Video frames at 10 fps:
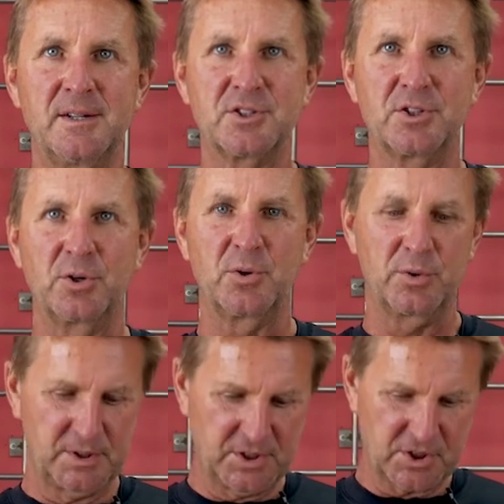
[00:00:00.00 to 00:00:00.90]
So
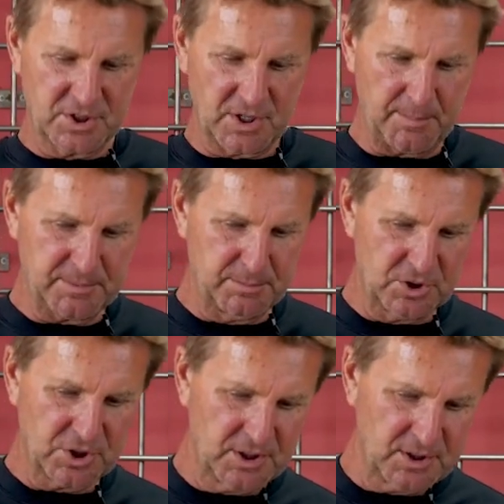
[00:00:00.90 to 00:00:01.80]
let's stop the
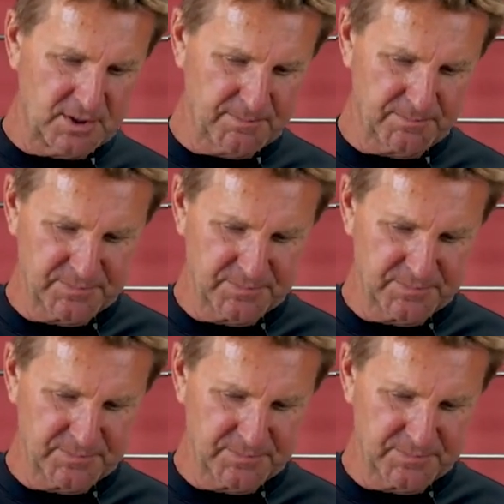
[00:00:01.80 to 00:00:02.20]
machine,